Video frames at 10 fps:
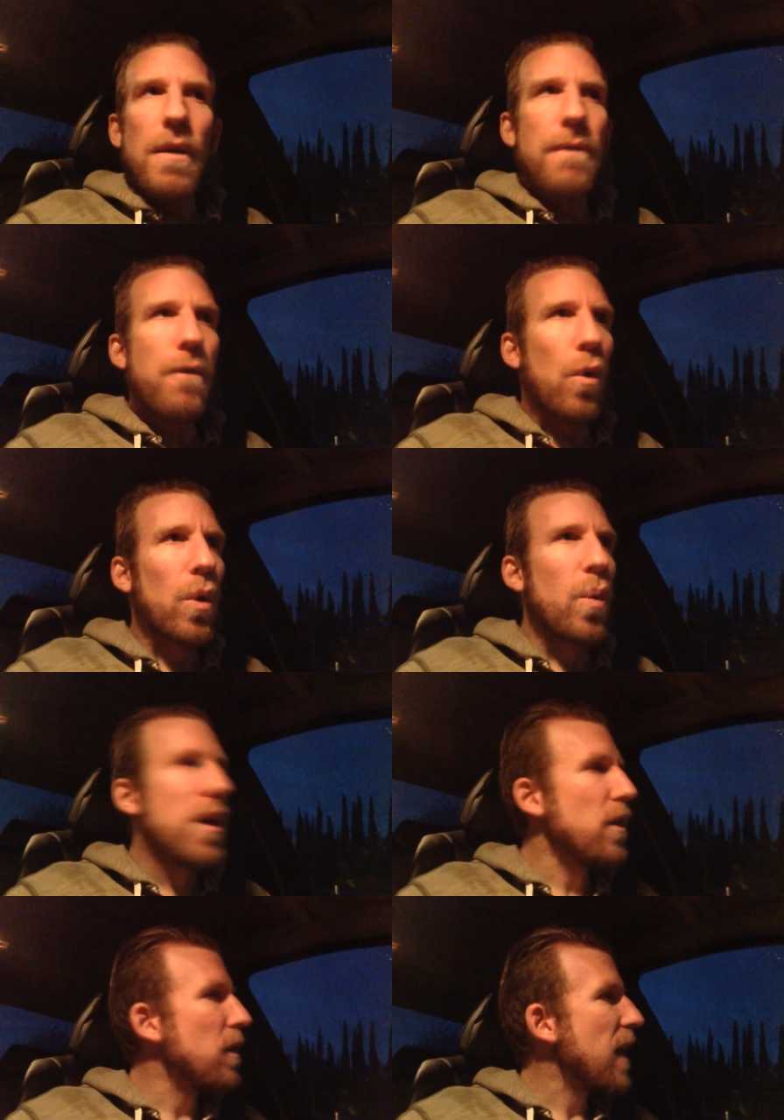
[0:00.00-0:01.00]
four
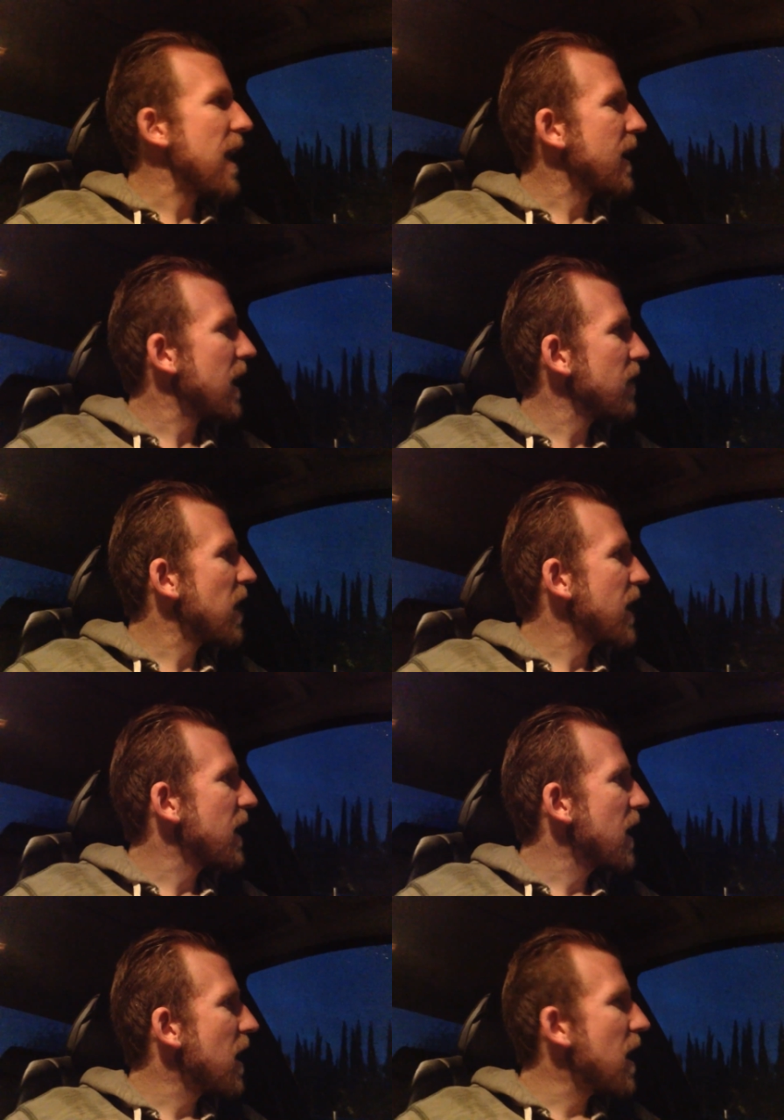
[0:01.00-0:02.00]
wheel like kind of like
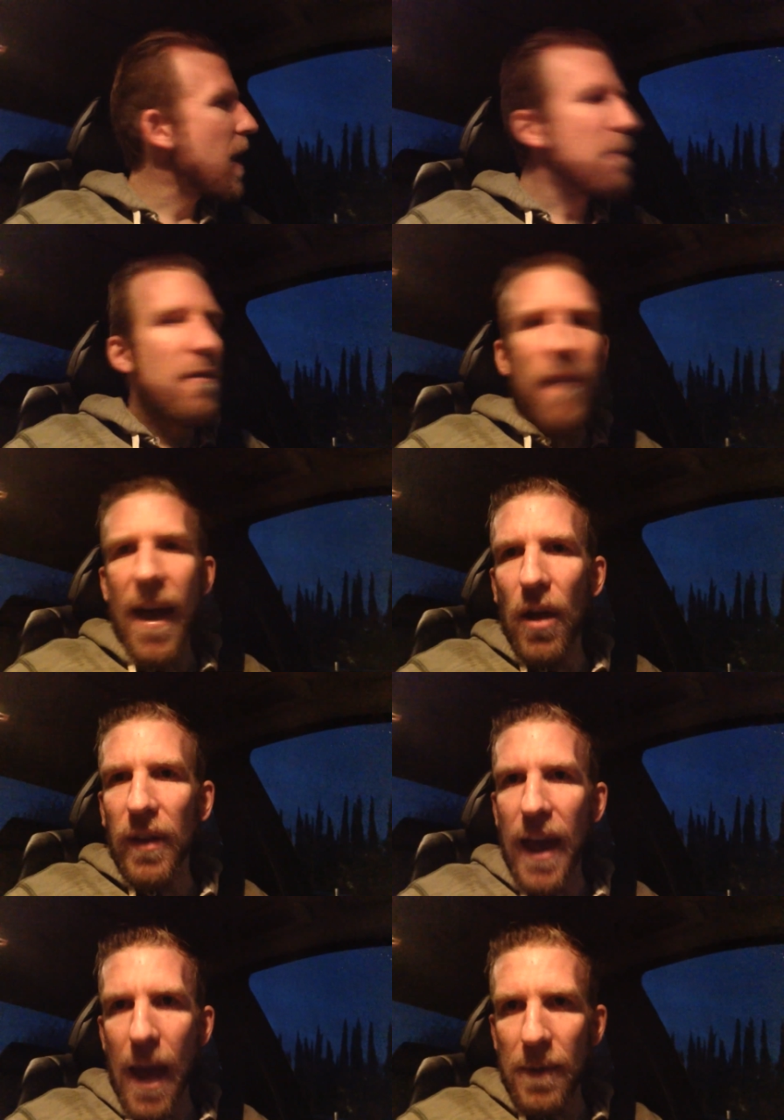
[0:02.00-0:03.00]
a um, file
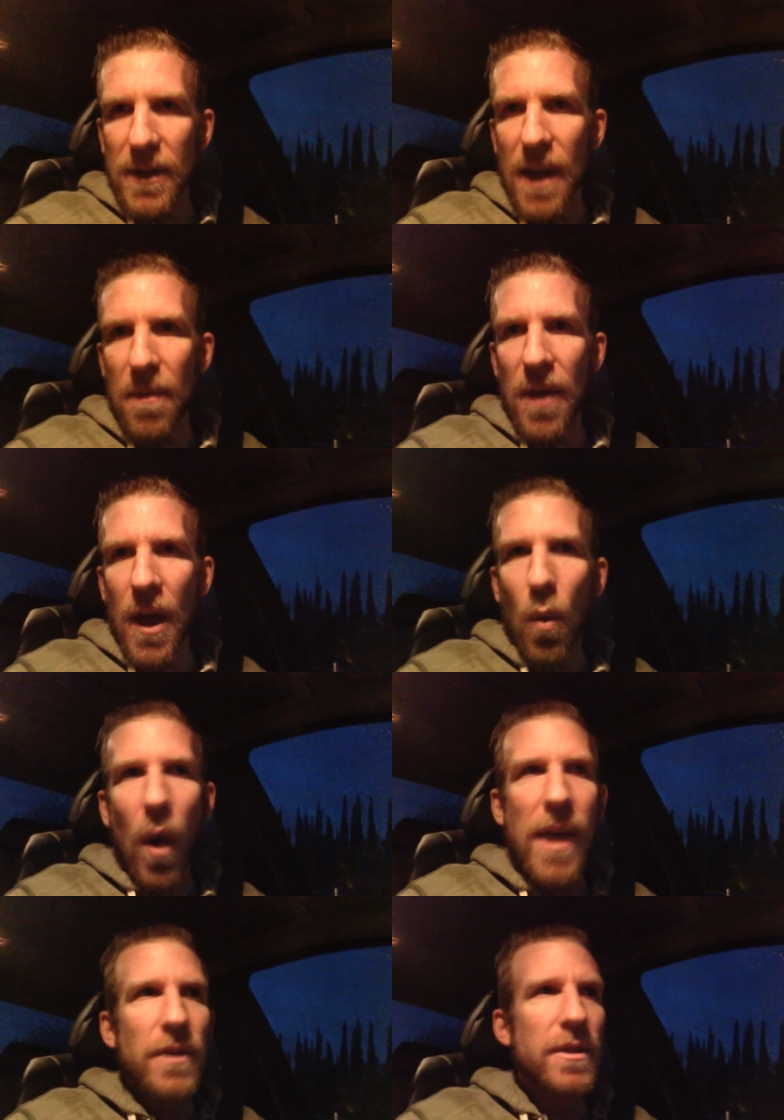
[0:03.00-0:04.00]
cabinet type thing,
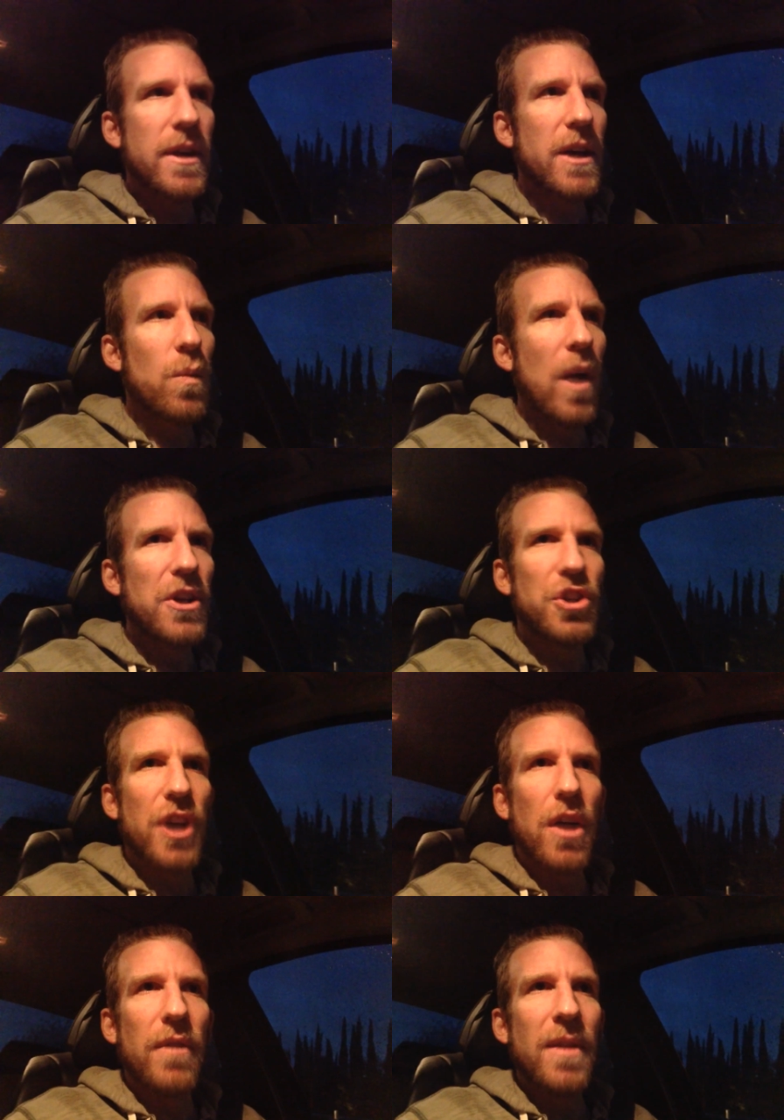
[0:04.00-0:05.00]
white uh, white
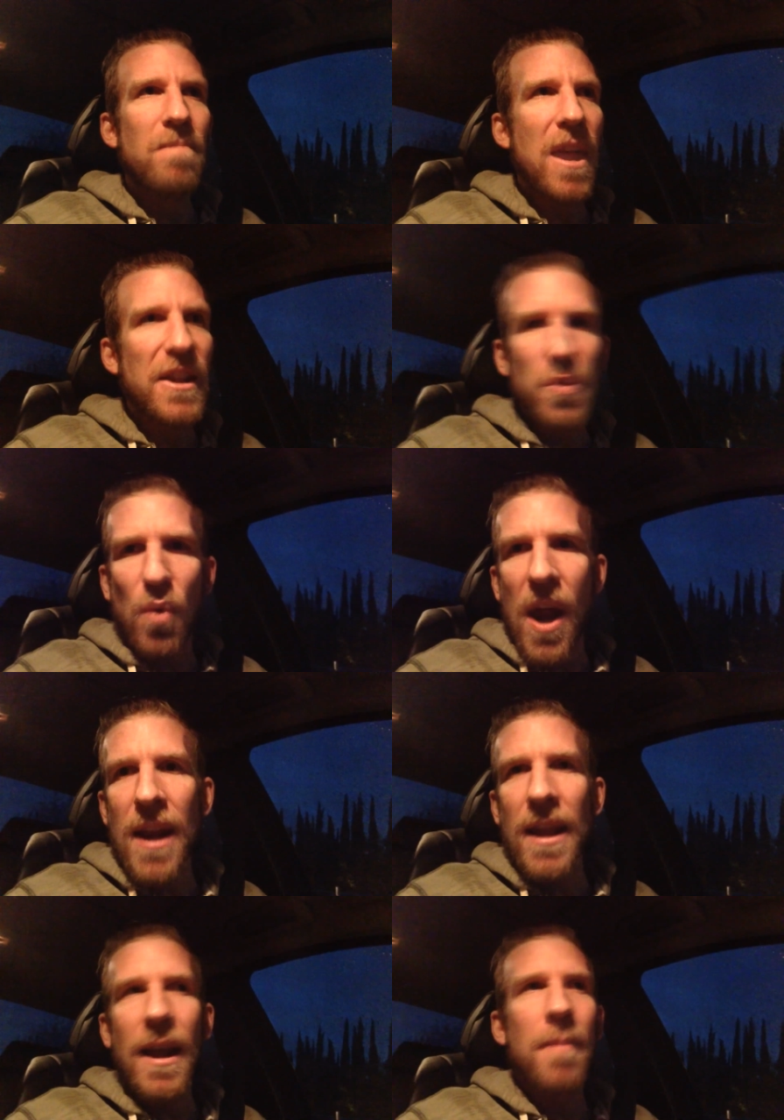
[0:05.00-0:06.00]
shelving, and it's
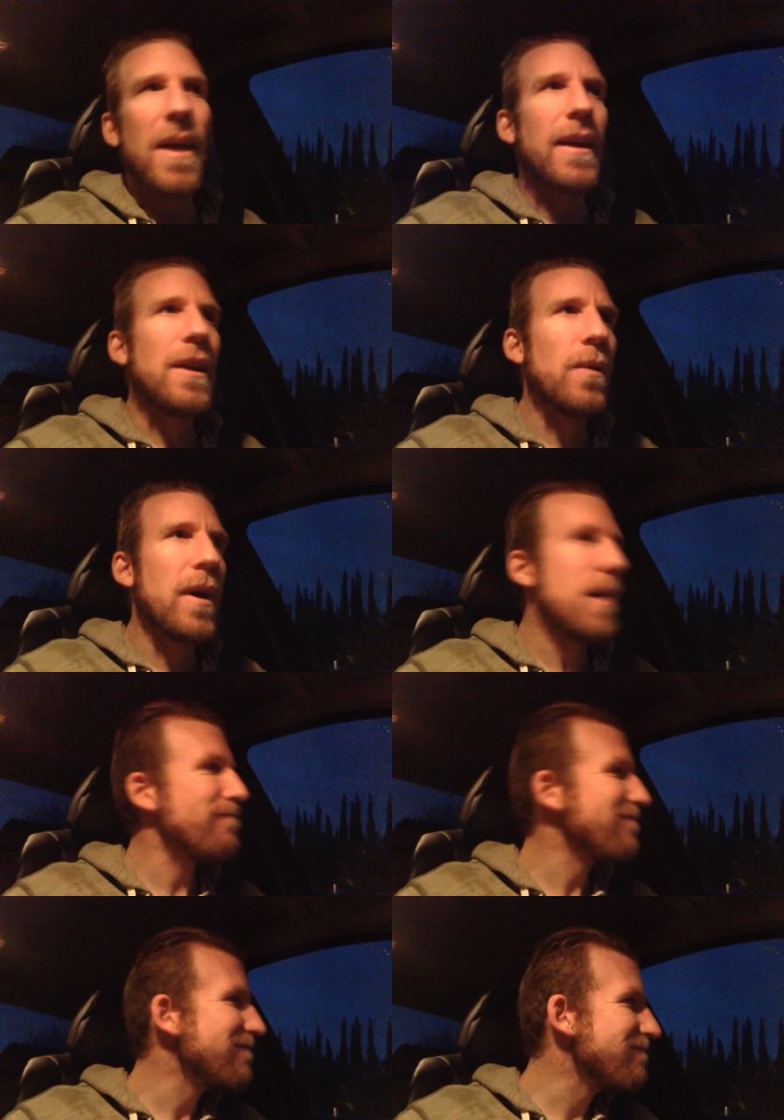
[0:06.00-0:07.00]
raining. I'm like, you know what?
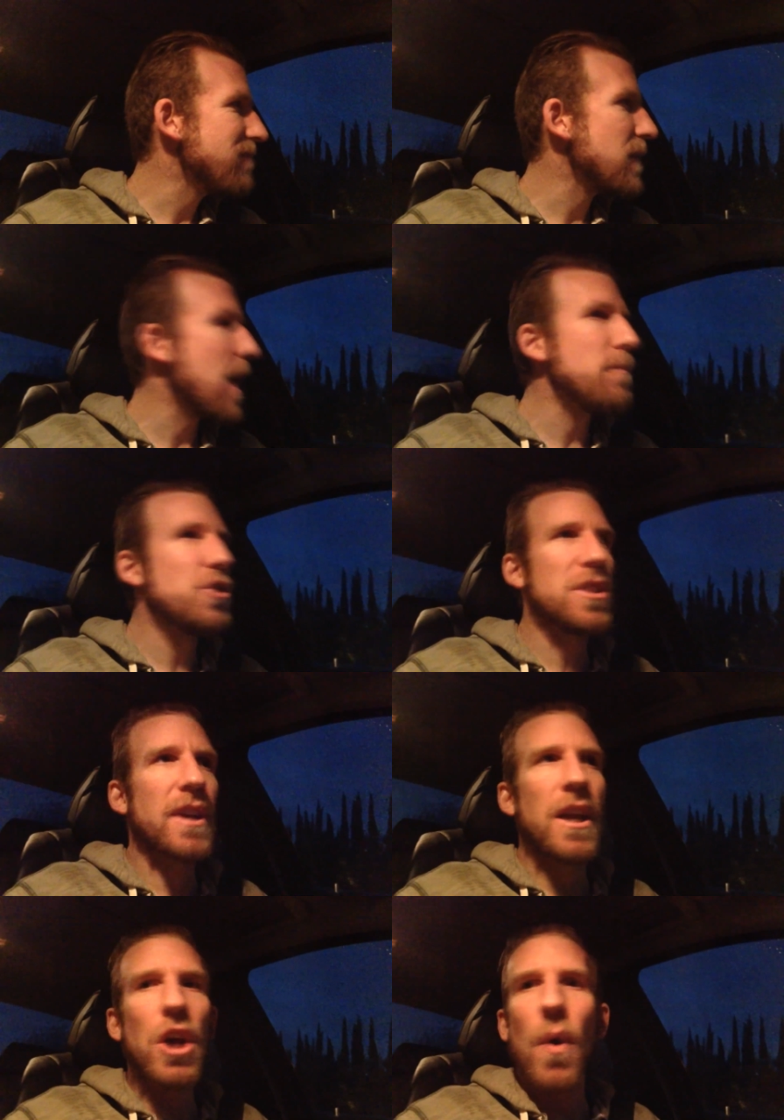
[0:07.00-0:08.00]
Mm, I'm just
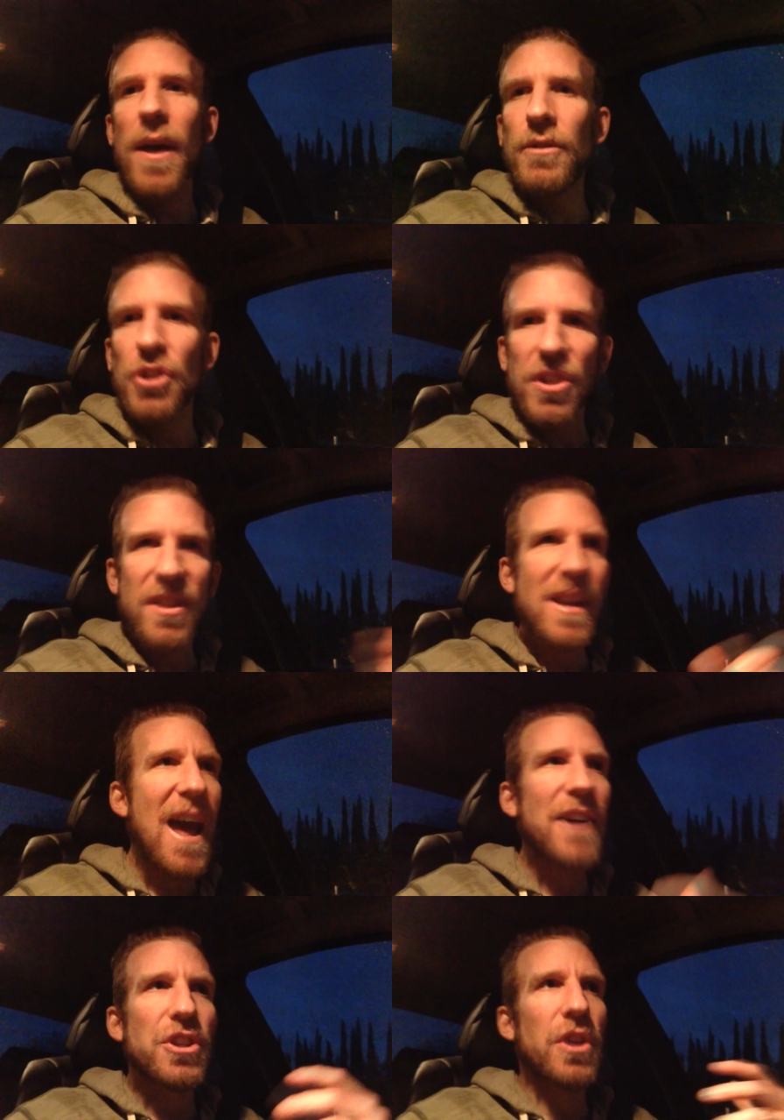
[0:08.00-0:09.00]
gonna go ahead and just
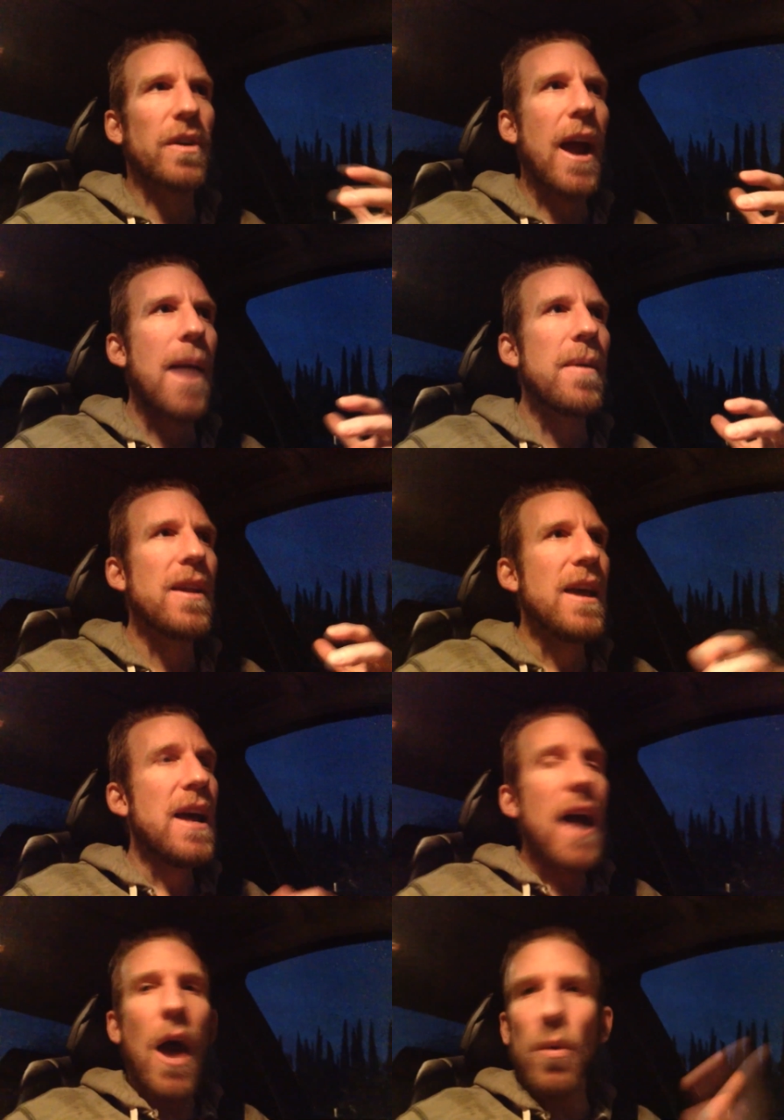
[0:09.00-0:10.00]
snatch and grab it.
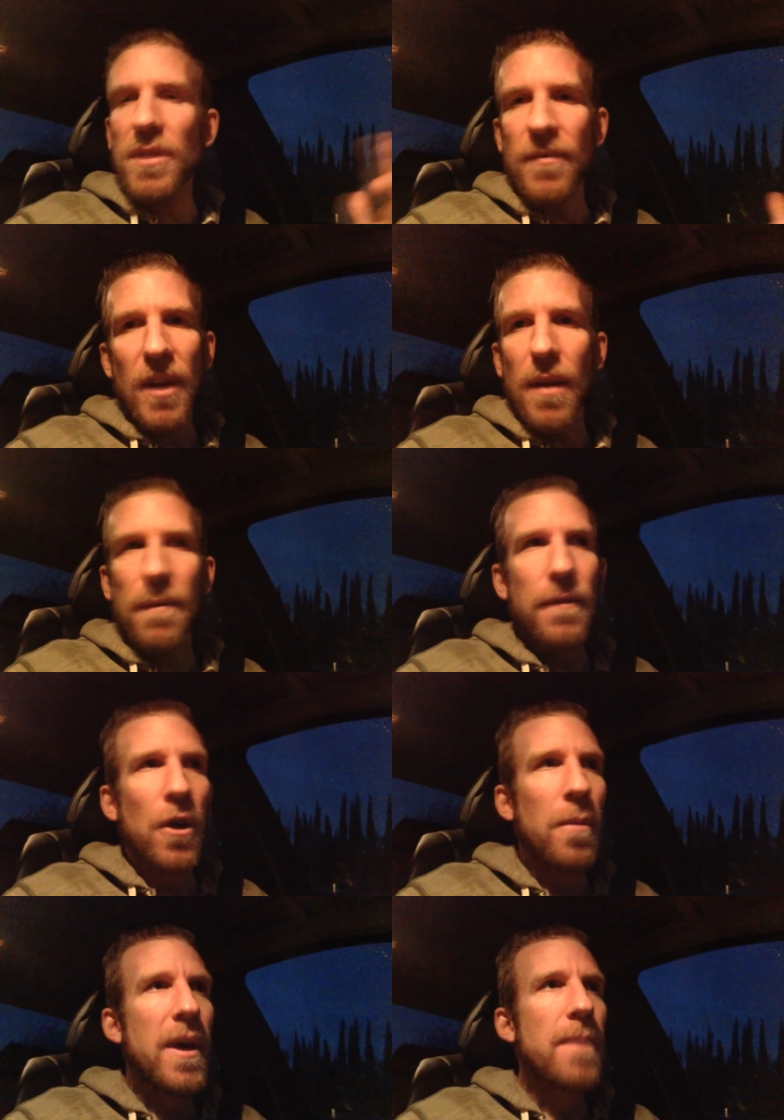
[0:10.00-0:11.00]
I wasn't even gonna
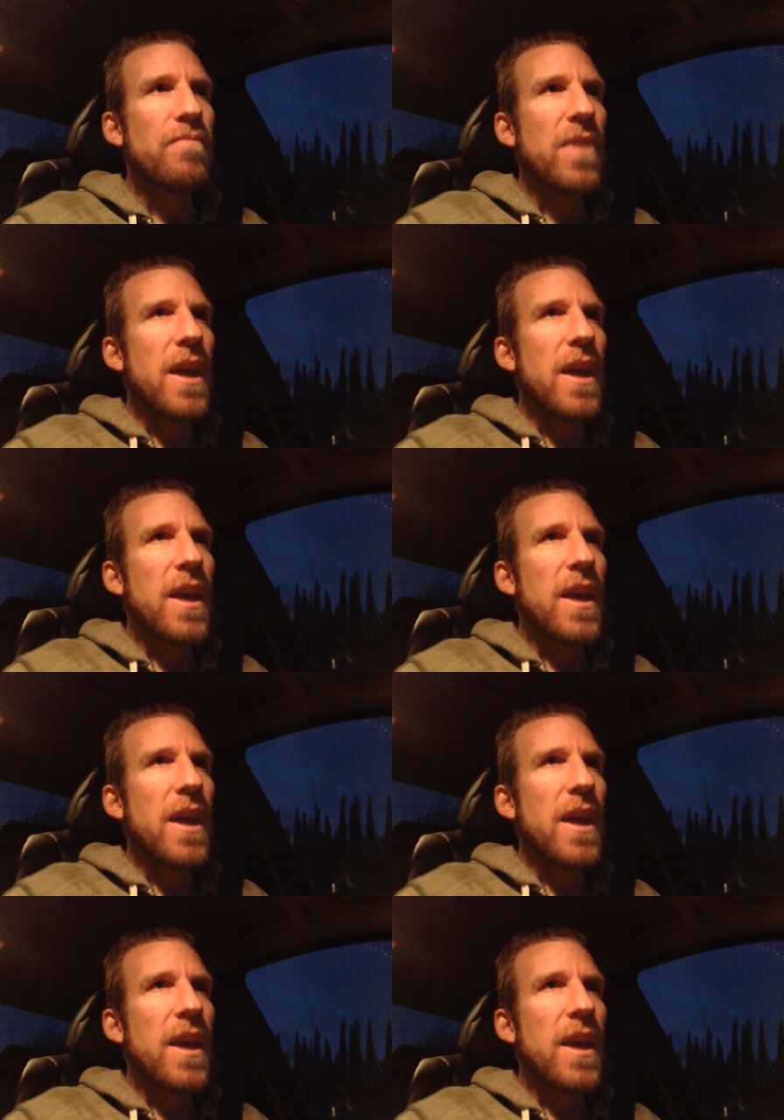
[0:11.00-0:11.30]
film it